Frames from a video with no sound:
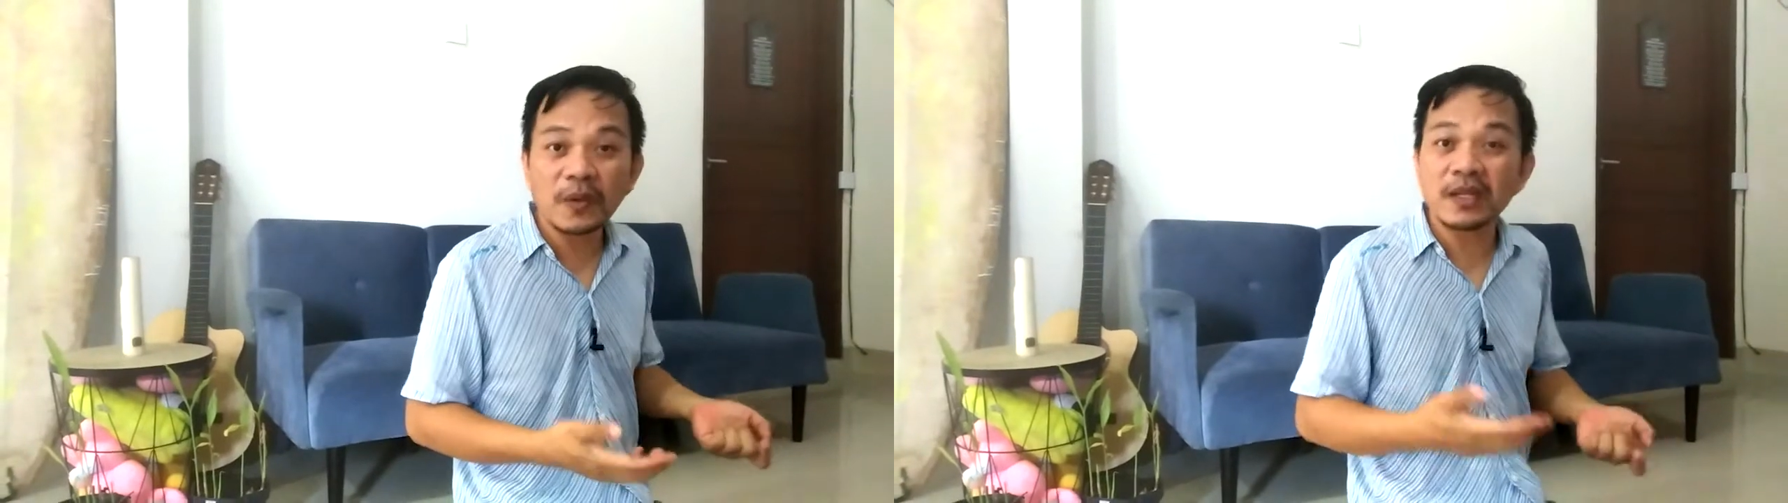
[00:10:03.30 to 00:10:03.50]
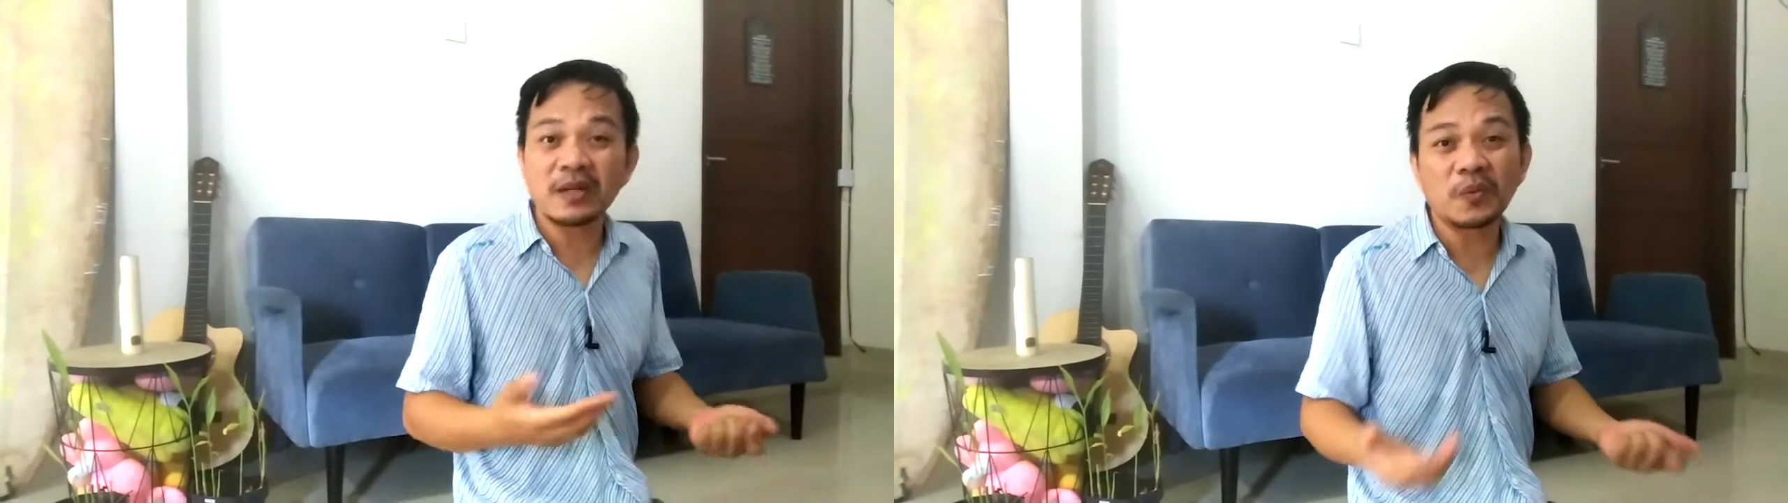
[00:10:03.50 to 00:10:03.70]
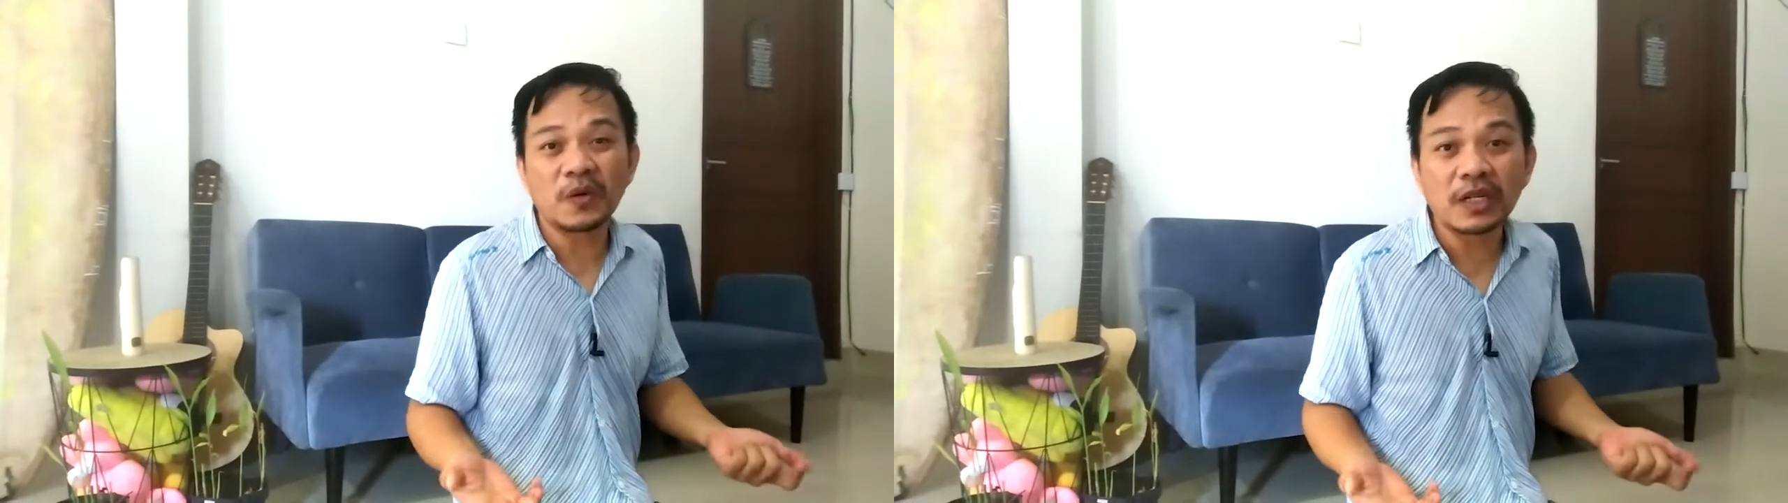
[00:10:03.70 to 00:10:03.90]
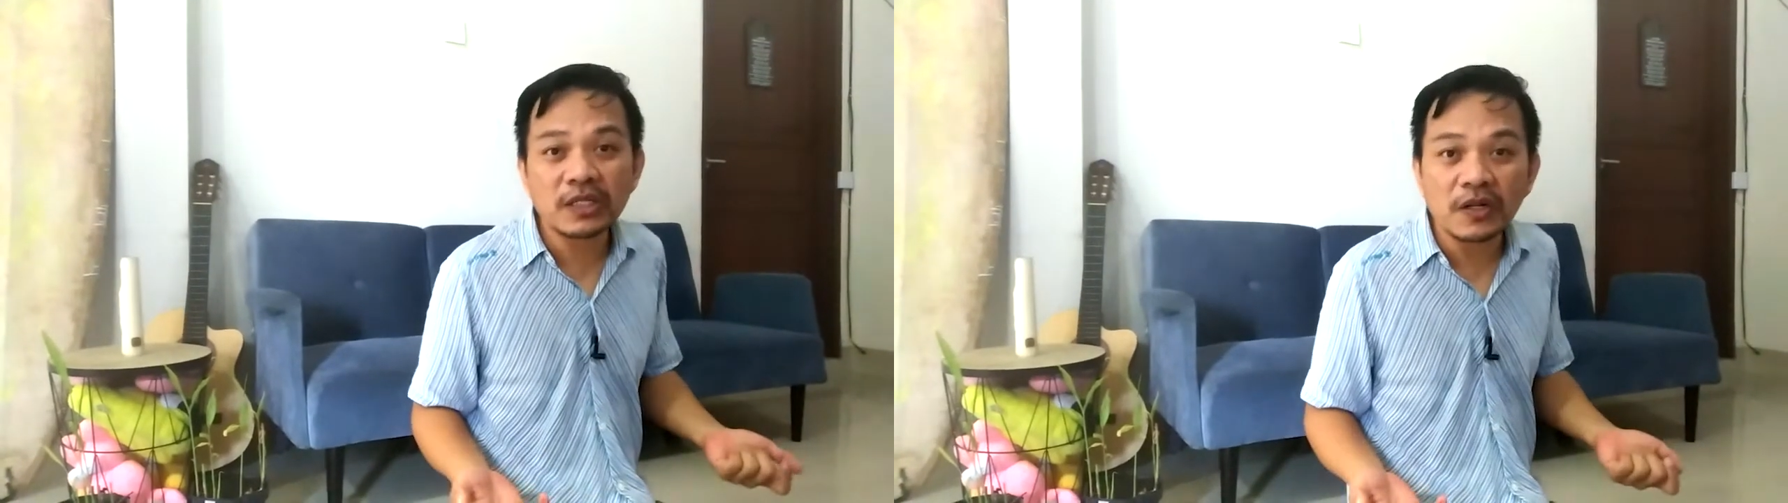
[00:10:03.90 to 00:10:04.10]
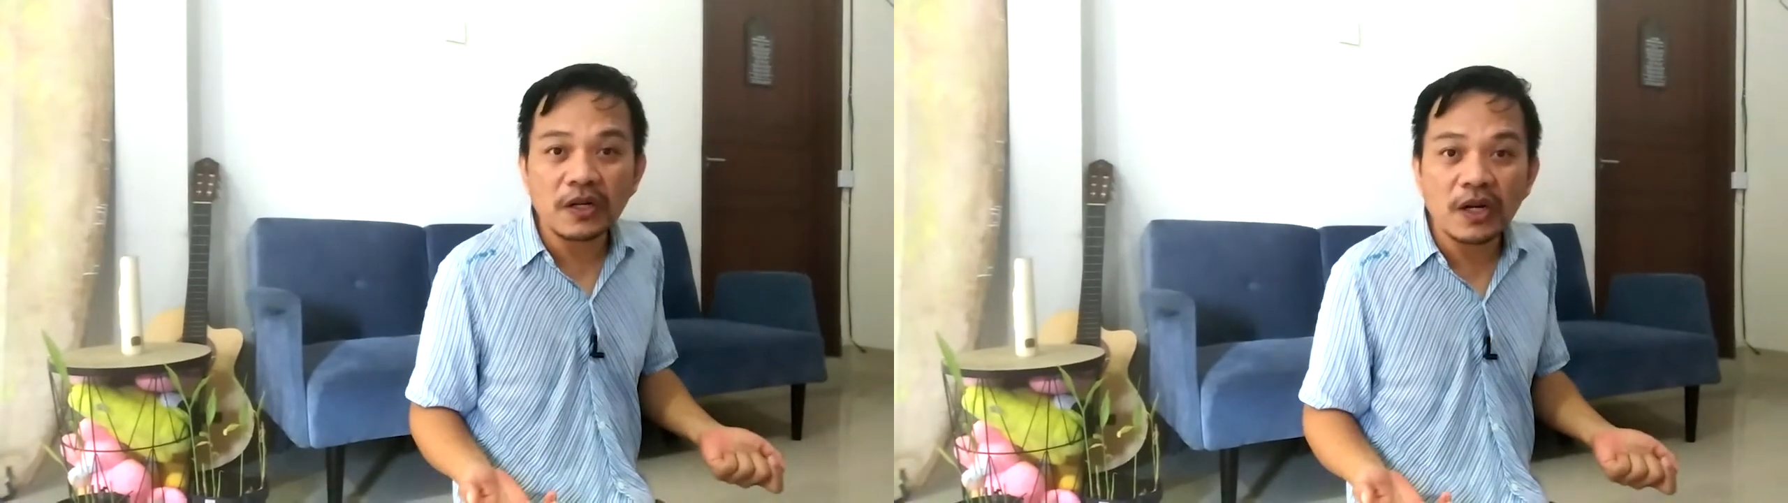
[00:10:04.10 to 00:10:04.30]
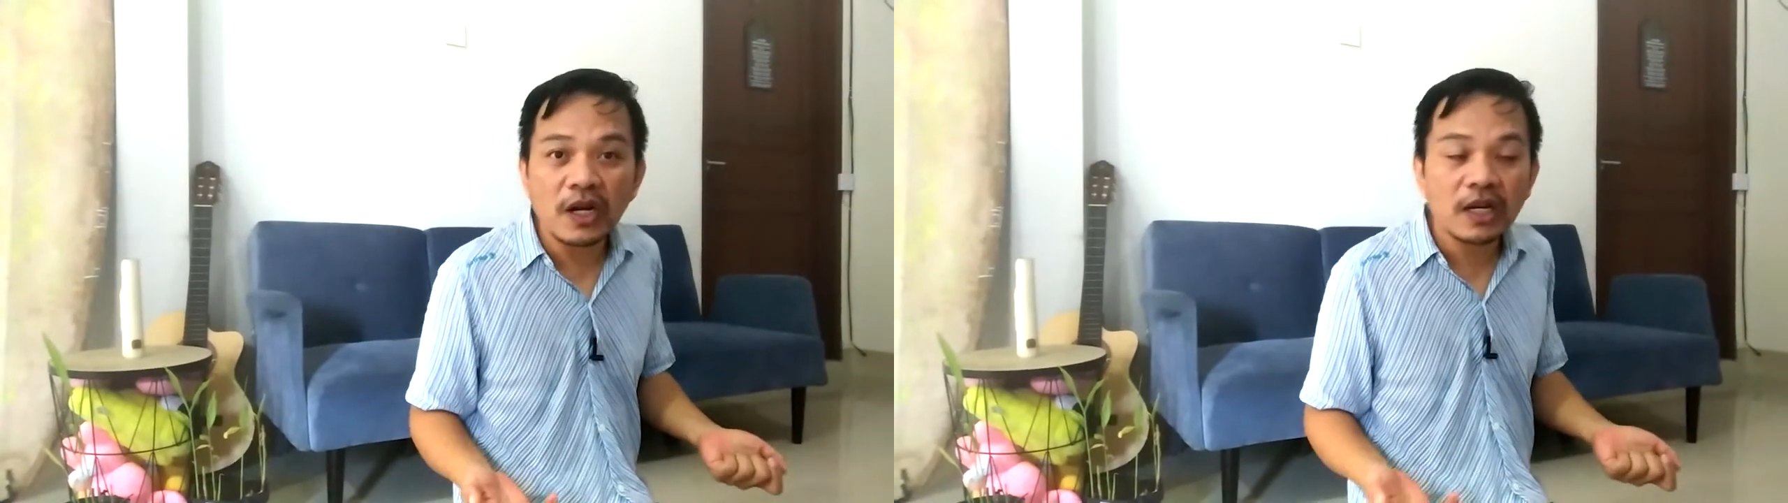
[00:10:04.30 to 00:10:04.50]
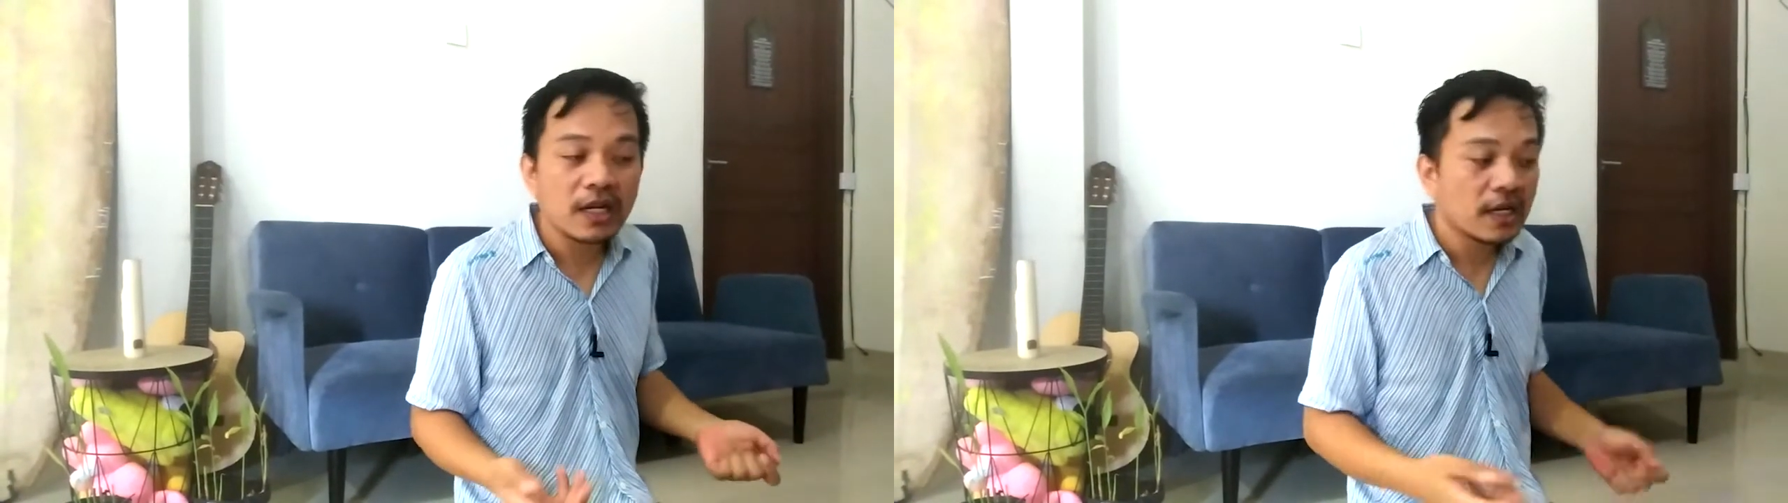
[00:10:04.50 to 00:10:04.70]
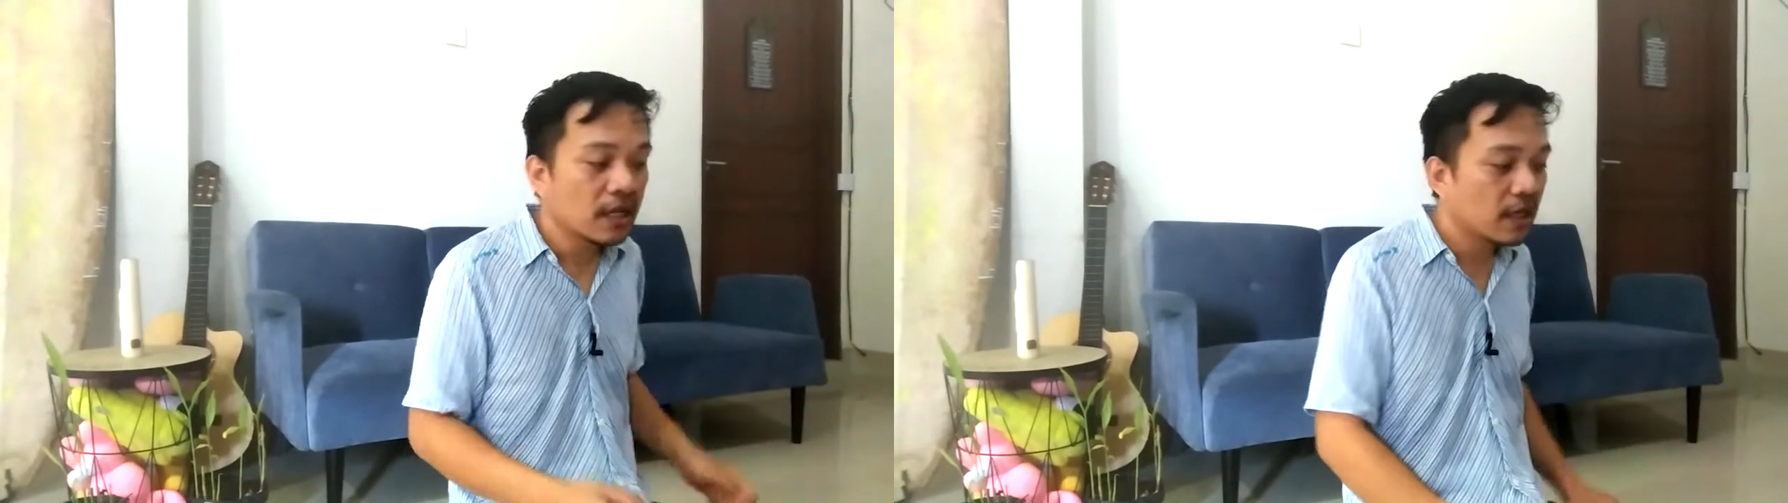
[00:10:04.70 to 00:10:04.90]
whether it worked or not.